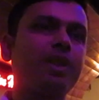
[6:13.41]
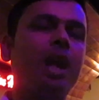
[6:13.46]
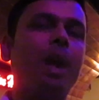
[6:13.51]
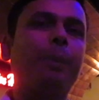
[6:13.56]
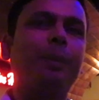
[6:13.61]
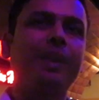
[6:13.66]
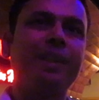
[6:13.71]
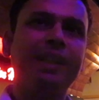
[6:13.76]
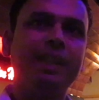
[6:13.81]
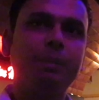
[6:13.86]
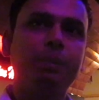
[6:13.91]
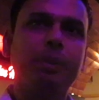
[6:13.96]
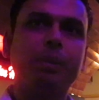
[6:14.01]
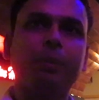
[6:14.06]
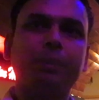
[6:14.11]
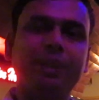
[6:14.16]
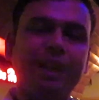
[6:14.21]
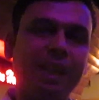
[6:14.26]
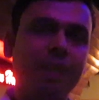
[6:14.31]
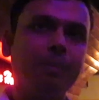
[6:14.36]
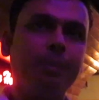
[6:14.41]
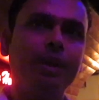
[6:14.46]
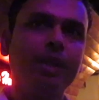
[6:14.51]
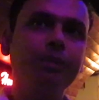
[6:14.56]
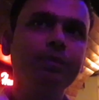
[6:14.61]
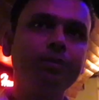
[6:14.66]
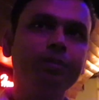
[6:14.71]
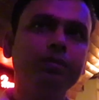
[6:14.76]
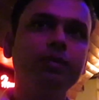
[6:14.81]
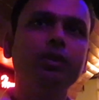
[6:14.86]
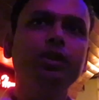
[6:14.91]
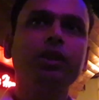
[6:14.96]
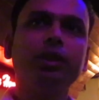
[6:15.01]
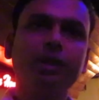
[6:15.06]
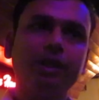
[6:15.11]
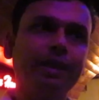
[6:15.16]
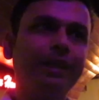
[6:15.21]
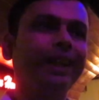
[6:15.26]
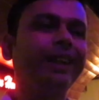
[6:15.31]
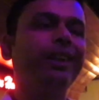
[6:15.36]
After 8 p.m. after 9 p.m.
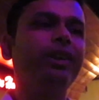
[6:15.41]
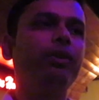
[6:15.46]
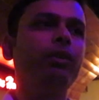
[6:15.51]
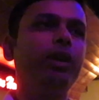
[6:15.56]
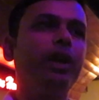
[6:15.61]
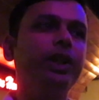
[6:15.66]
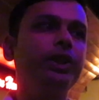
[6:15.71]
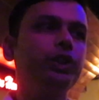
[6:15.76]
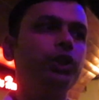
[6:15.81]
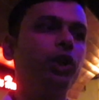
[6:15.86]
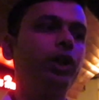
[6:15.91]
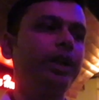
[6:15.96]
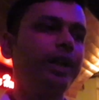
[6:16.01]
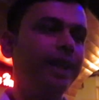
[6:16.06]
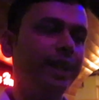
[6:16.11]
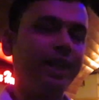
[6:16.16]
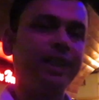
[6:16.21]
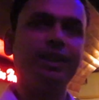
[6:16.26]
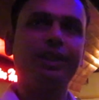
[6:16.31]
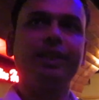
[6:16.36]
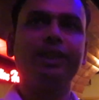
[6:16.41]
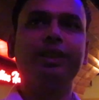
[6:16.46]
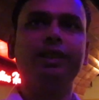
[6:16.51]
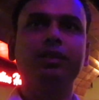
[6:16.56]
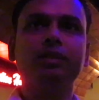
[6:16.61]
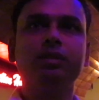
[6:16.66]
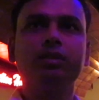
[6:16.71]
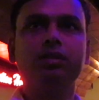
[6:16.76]
Then he will enjoy and dancing.